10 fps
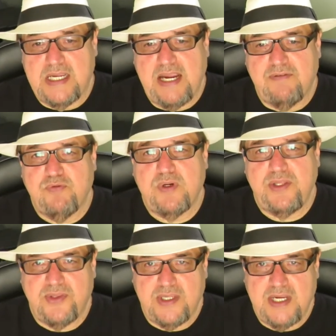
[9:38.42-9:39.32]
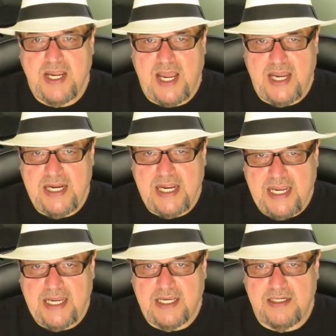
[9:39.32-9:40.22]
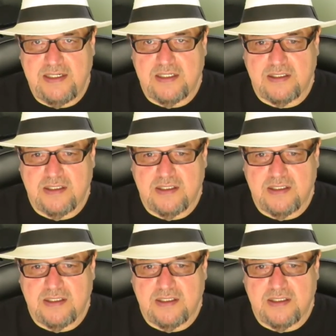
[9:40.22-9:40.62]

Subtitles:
Everything I had